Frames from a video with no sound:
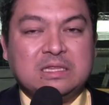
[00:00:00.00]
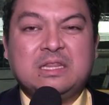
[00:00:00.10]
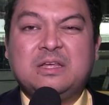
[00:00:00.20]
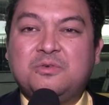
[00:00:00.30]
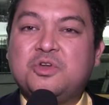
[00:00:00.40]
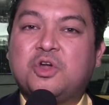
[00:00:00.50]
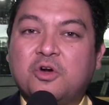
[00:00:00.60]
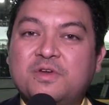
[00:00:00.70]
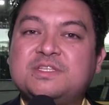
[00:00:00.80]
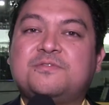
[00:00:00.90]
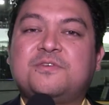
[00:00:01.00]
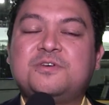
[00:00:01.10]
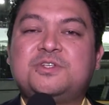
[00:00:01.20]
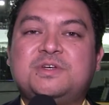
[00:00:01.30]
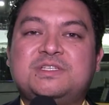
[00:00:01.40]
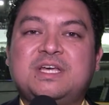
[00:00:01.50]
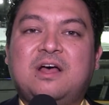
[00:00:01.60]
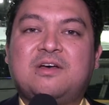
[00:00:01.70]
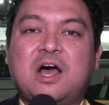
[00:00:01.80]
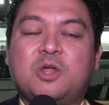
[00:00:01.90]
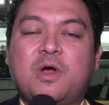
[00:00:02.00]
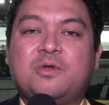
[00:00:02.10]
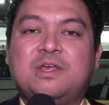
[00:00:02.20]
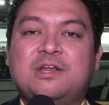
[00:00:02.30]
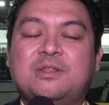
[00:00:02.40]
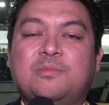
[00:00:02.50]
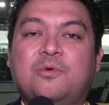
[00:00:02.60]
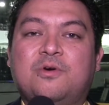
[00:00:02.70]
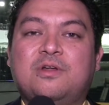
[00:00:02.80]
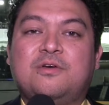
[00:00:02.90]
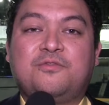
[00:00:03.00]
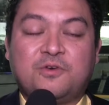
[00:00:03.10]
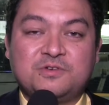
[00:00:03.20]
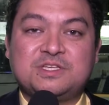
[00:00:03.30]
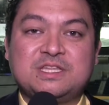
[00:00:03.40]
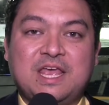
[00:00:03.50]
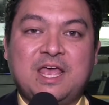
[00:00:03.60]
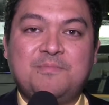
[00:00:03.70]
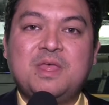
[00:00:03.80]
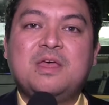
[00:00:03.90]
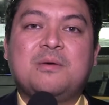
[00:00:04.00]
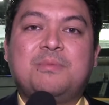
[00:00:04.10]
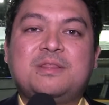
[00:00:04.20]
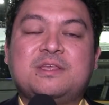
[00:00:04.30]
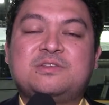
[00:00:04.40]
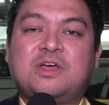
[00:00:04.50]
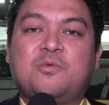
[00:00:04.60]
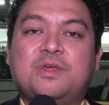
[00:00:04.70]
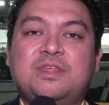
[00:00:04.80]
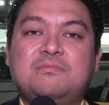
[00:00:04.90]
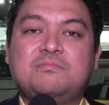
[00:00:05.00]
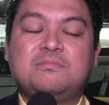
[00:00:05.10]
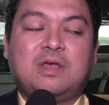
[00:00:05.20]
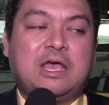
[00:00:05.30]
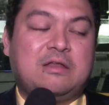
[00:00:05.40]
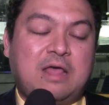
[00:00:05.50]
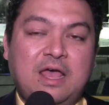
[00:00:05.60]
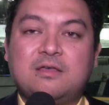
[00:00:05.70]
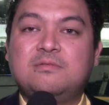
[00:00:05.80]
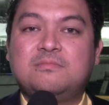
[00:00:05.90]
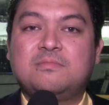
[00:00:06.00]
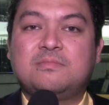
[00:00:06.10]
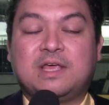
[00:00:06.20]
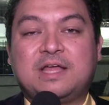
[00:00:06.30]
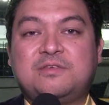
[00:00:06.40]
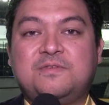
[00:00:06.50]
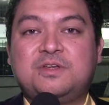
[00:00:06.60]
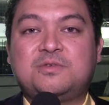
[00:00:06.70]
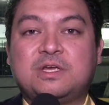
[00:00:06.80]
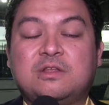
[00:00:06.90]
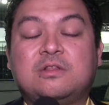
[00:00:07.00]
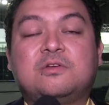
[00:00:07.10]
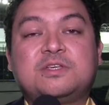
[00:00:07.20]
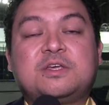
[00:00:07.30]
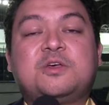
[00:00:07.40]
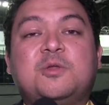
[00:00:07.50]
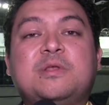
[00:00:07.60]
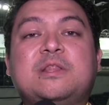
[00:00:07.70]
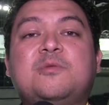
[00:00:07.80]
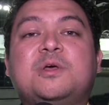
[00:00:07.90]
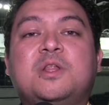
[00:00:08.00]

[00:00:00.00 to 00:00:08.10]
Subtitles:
A little nervous at first, you could tell. Colorado getting on the board first in the game, but they stuck with it, and hey, they got the victory. It looks like it could have been a little bit